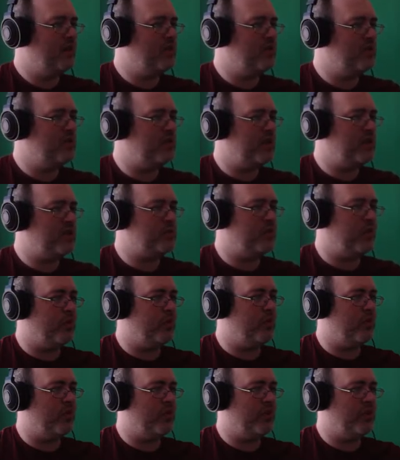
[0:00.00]
Use space while
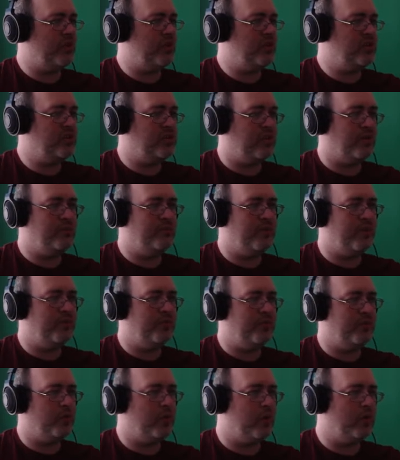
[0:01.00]
wall running, jump
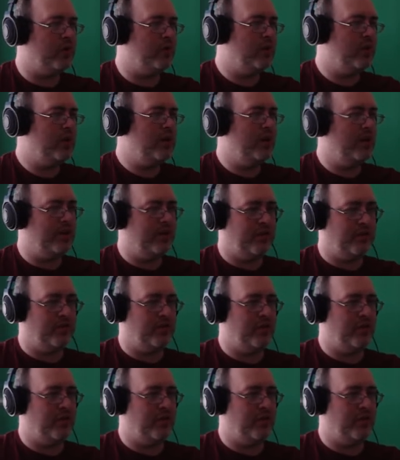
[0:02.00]
off the wall in the